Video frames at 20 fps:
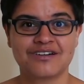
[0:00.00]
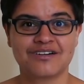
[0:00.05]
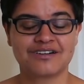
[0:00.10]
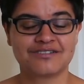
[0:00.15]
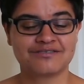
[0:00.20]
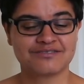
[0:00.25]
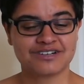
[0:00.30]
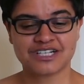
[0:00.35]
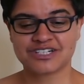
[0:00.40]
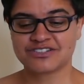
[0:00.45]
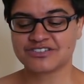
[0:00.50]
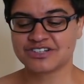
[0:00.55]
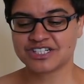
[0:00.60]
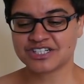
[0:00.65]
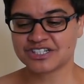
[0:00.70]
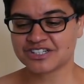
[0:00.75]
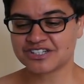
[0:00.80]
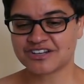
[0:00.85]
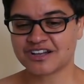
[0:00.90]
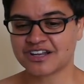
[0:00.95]
I've literally
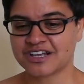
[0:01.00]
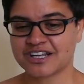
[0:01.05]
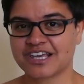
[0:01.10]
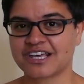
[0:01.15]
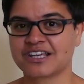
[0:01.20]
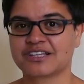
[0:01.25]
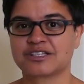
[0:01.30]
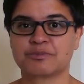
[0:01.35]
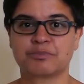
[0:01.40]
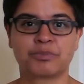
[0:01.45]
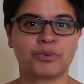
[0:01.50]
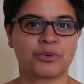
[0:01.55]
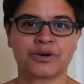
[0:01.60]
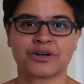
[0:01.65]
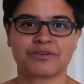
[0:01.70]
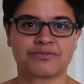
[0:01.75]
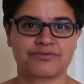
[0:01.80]
just like exported